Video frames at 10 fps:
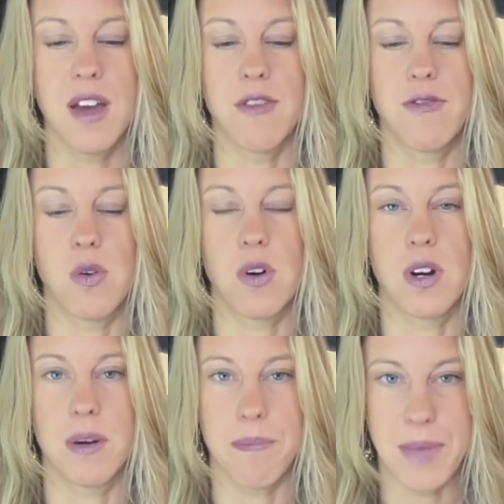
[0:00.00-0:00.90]

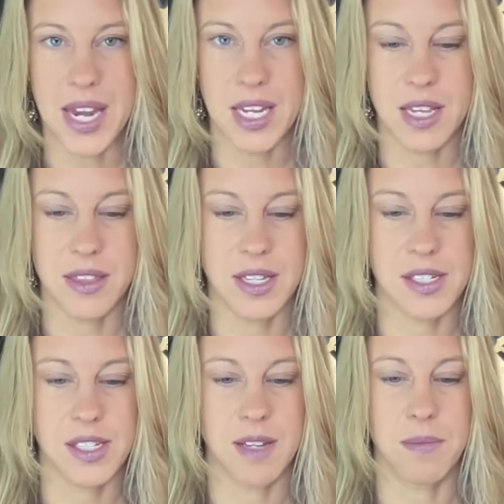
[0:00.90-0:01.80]
For many,
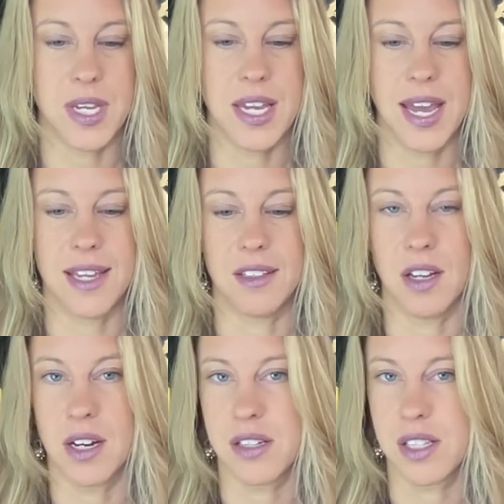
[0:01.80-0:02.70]
this can be a
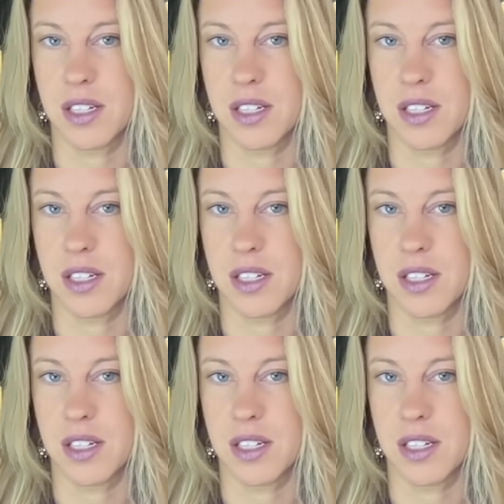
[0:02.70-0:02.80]
loss